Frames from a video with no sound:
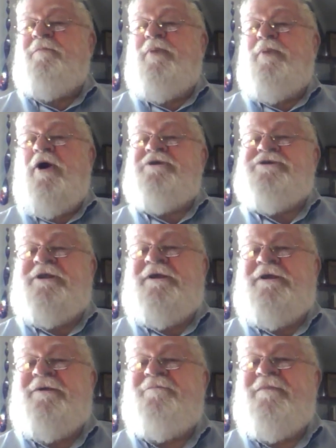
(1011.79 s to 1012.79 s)

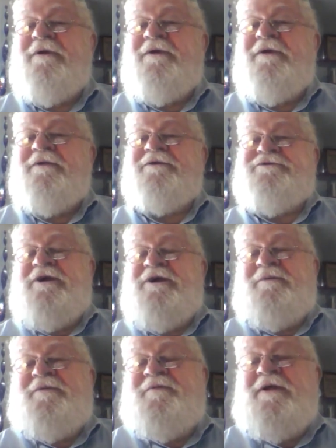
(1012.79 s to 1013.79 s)
partially to
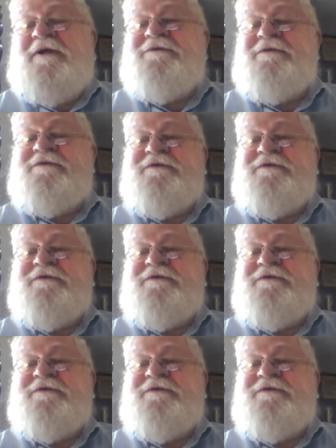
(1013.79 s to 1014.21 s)
share with friends and